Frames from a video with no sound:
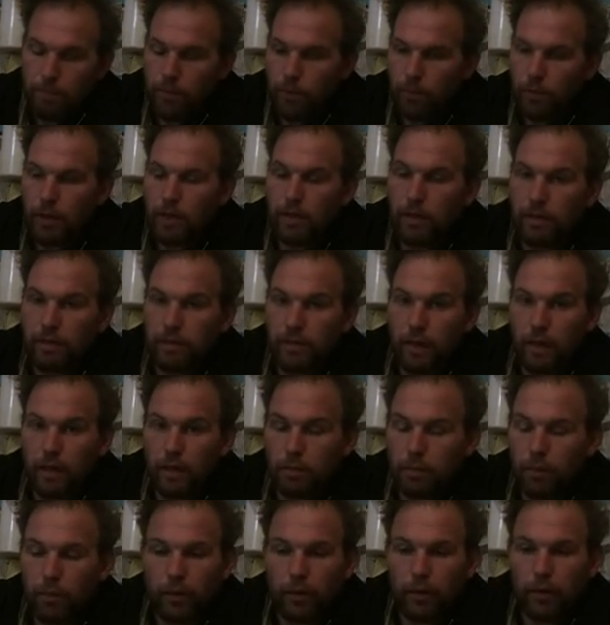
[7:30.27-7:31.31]
Read the
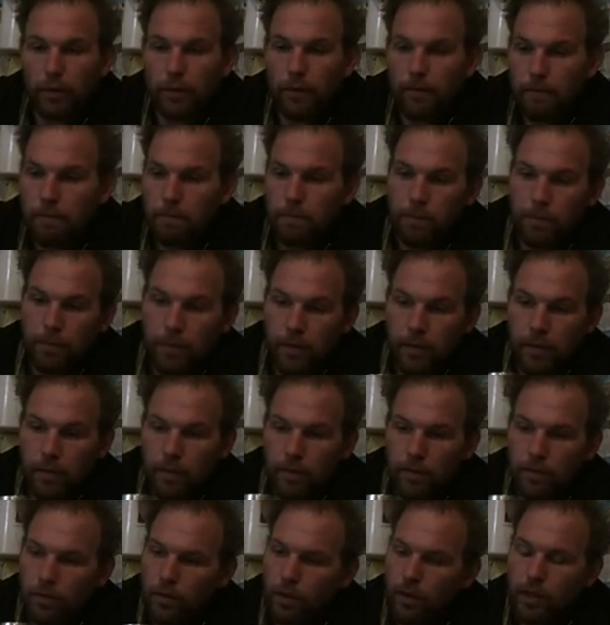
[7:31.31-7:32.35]
fine print.
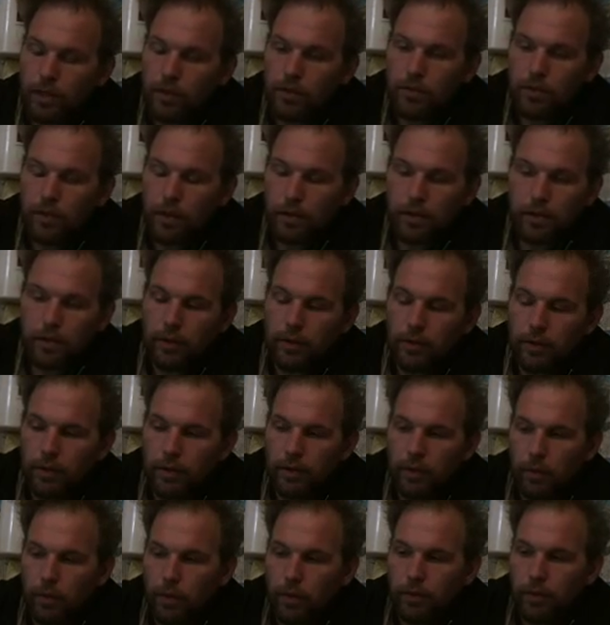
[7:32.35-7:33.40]
So I couldn't
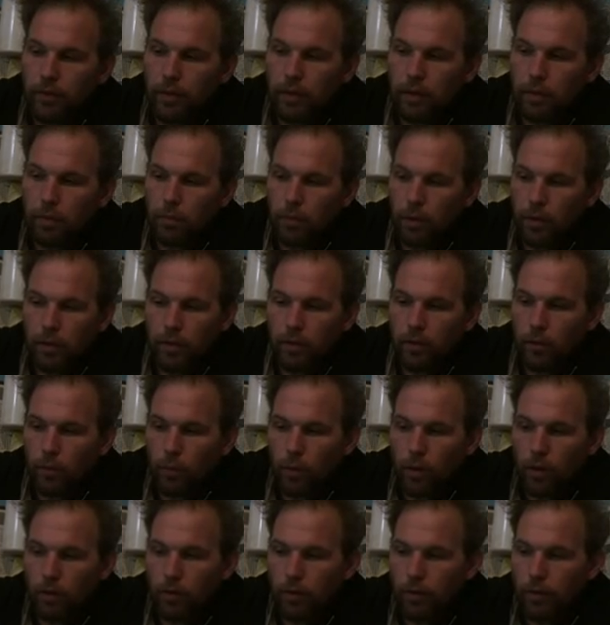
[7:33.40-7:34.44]
deal with it anymore. I couldn't
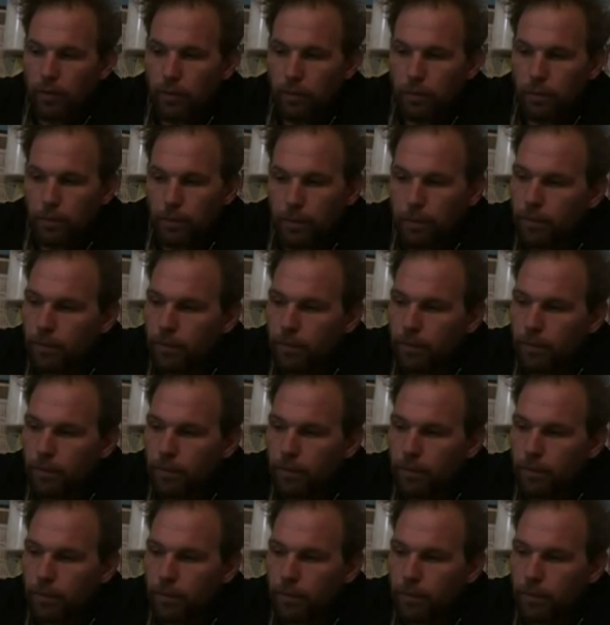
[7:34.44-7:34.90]
work with them.